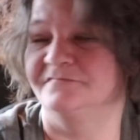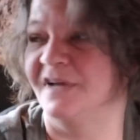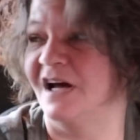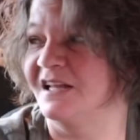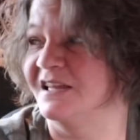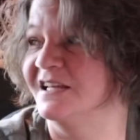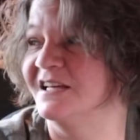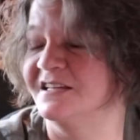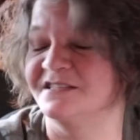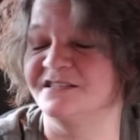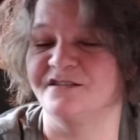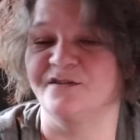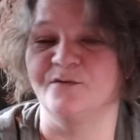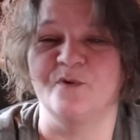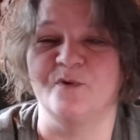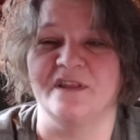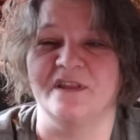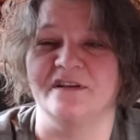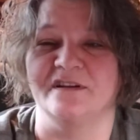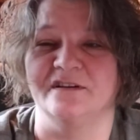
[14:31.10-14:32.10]
I think it's the
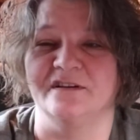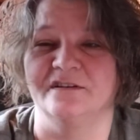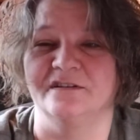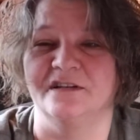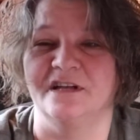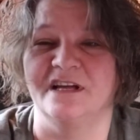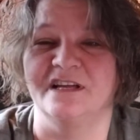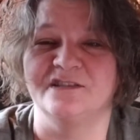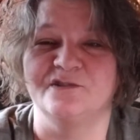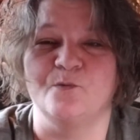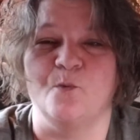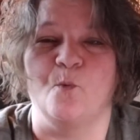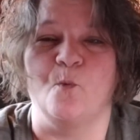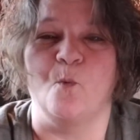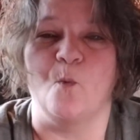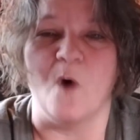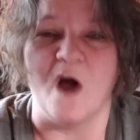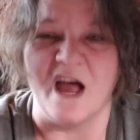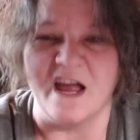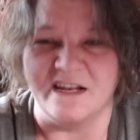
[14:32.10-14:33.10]
weather. It's
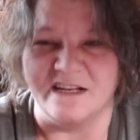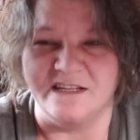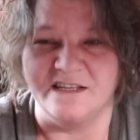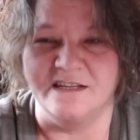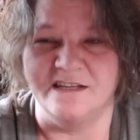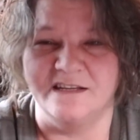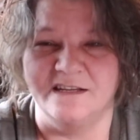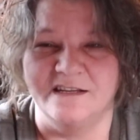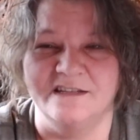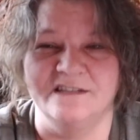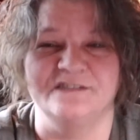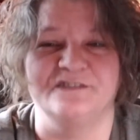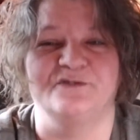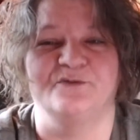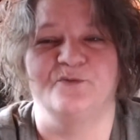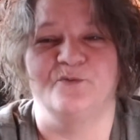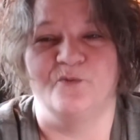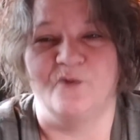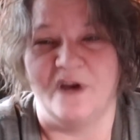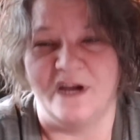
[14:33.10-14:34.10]
wet. It's
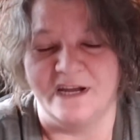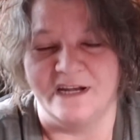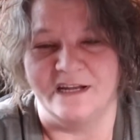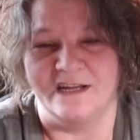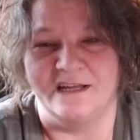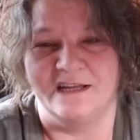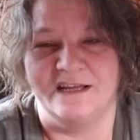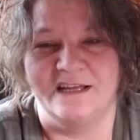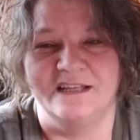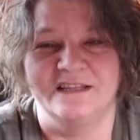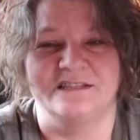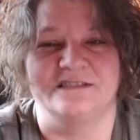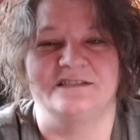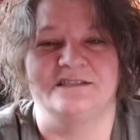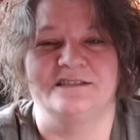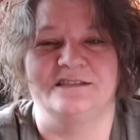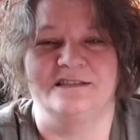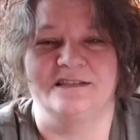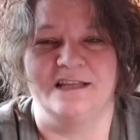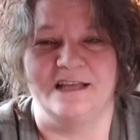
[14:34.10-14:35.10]
rainy. It's
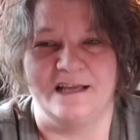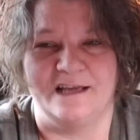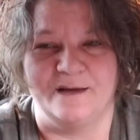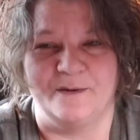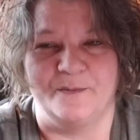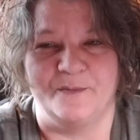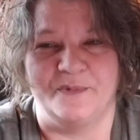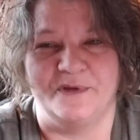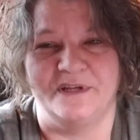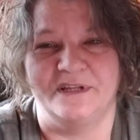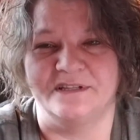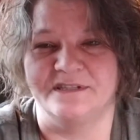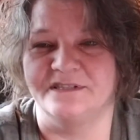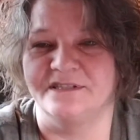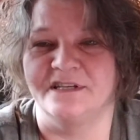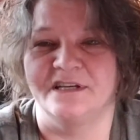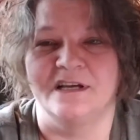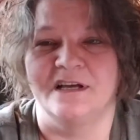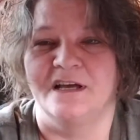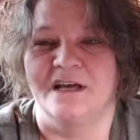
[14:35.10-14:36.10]
damp. It's
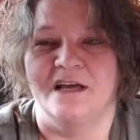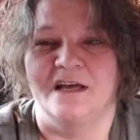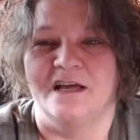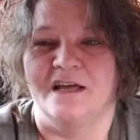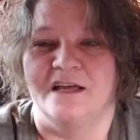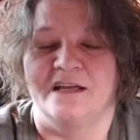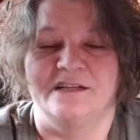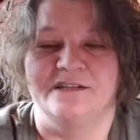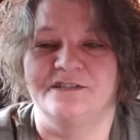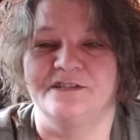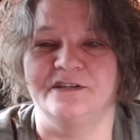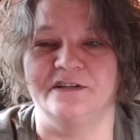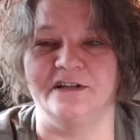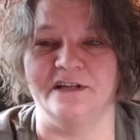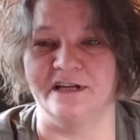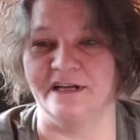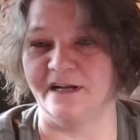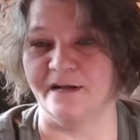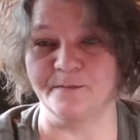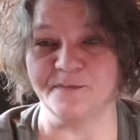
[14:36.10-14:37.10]

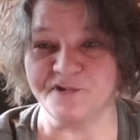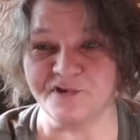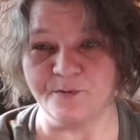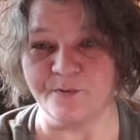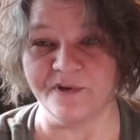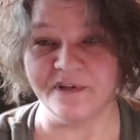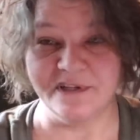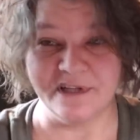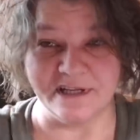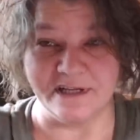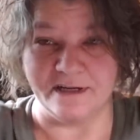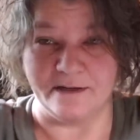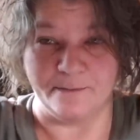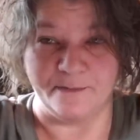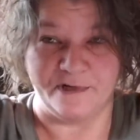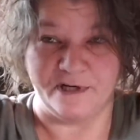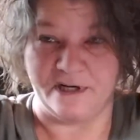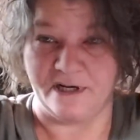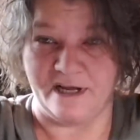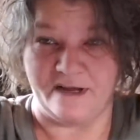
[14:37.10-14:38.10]
chilly. And I'm squinting, and
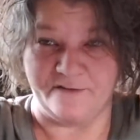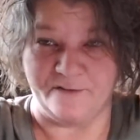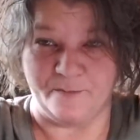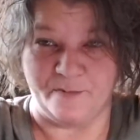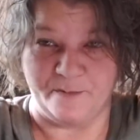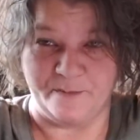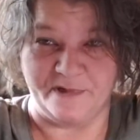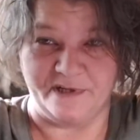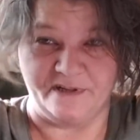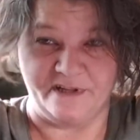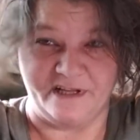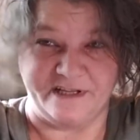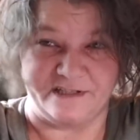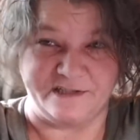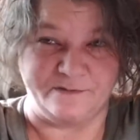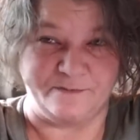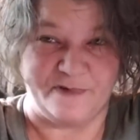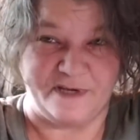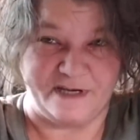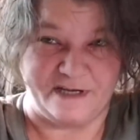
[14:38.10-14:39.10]
I'm going to have to put my glasses
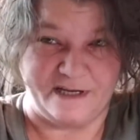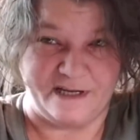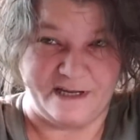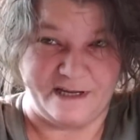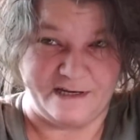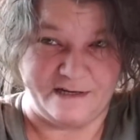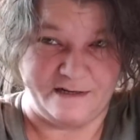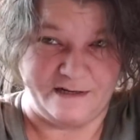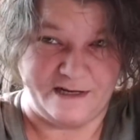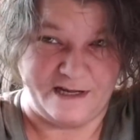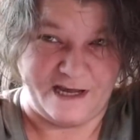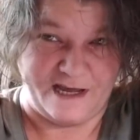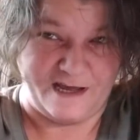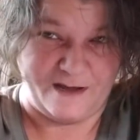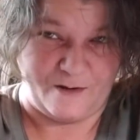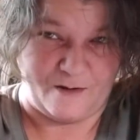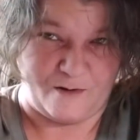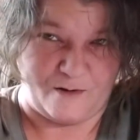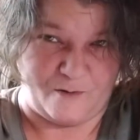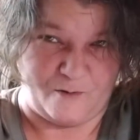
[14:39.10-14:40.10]
back on.
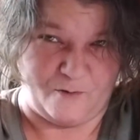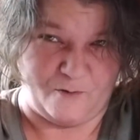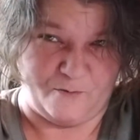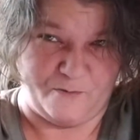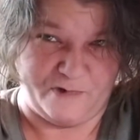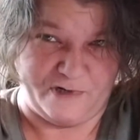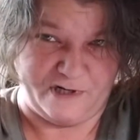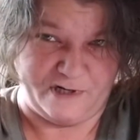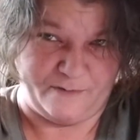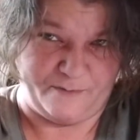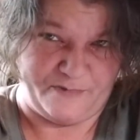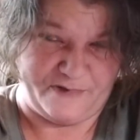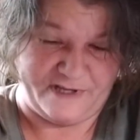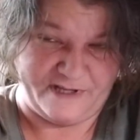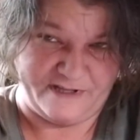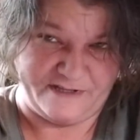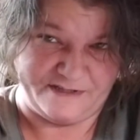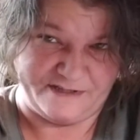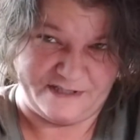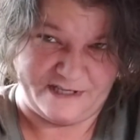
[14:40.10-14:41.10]
Oh, and we're going to play
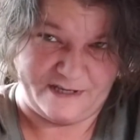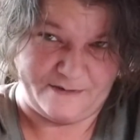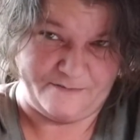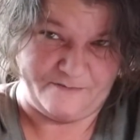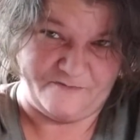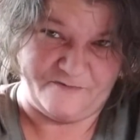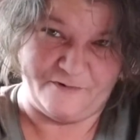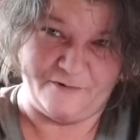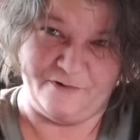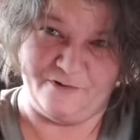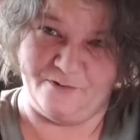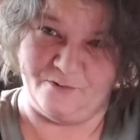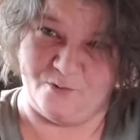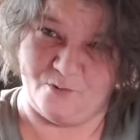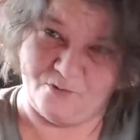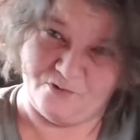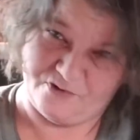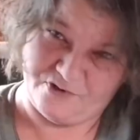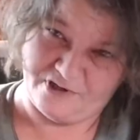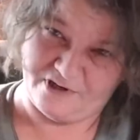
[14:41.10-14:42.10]
this game for the whole
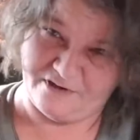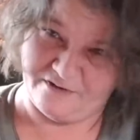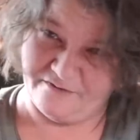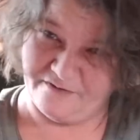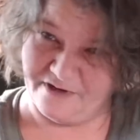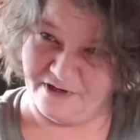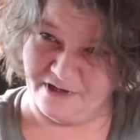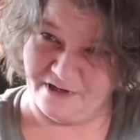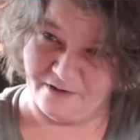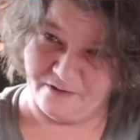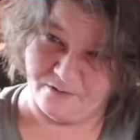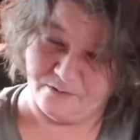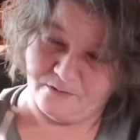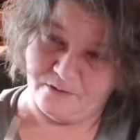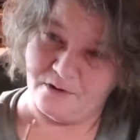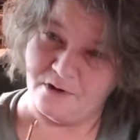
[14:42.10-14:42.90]
entire video.